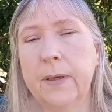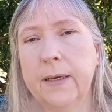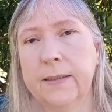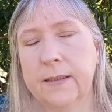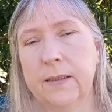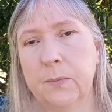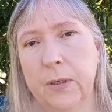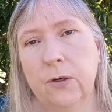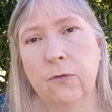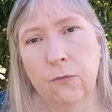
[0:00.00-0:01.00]
because it's
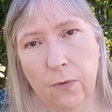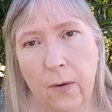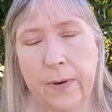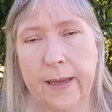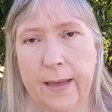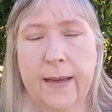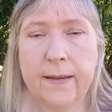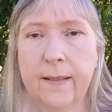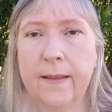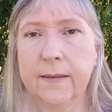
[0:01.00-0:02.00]
been growing
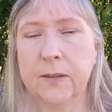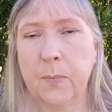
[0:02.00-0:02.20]
in this